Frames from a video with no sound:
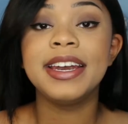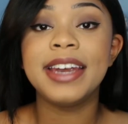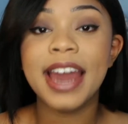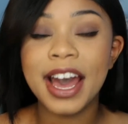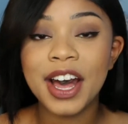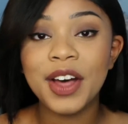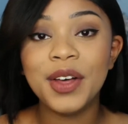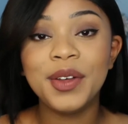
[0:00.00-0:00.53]

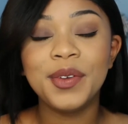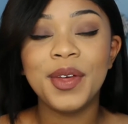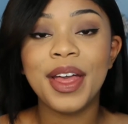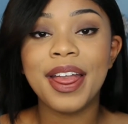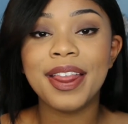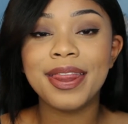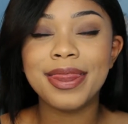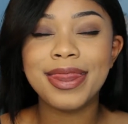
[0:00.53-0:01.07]
Now
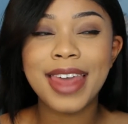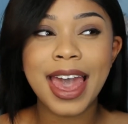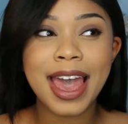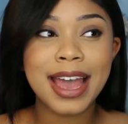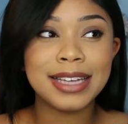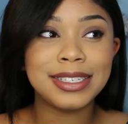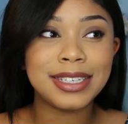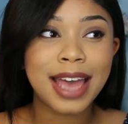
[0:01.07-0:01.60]

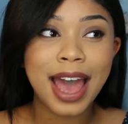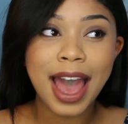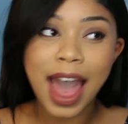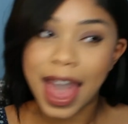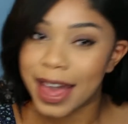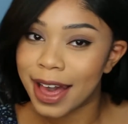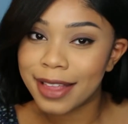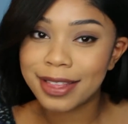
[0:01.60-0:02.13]
that
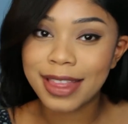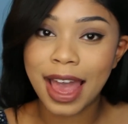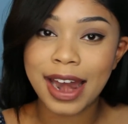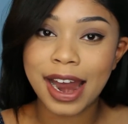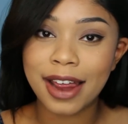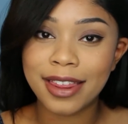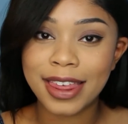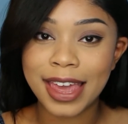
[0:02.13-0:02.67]
I got that
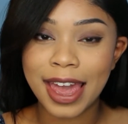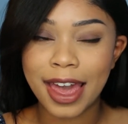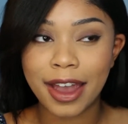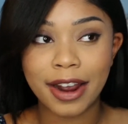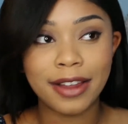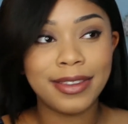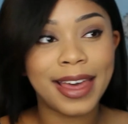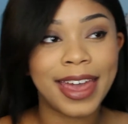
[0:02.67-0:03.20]
out of the
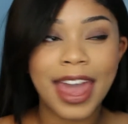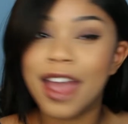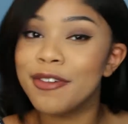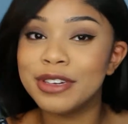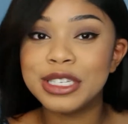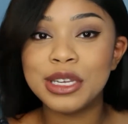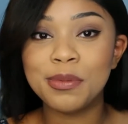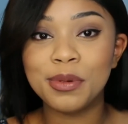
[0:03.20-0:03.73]
air, like
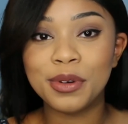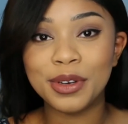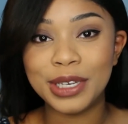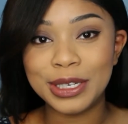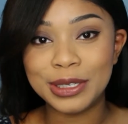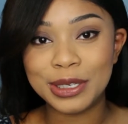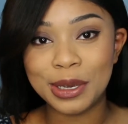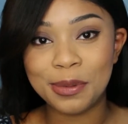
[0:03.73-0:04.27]
every typical
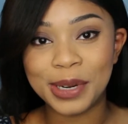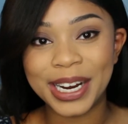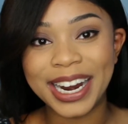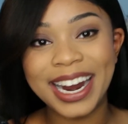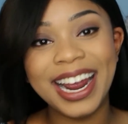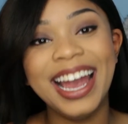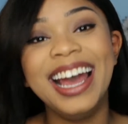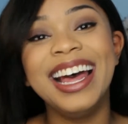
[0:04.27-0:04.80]
YouTuber,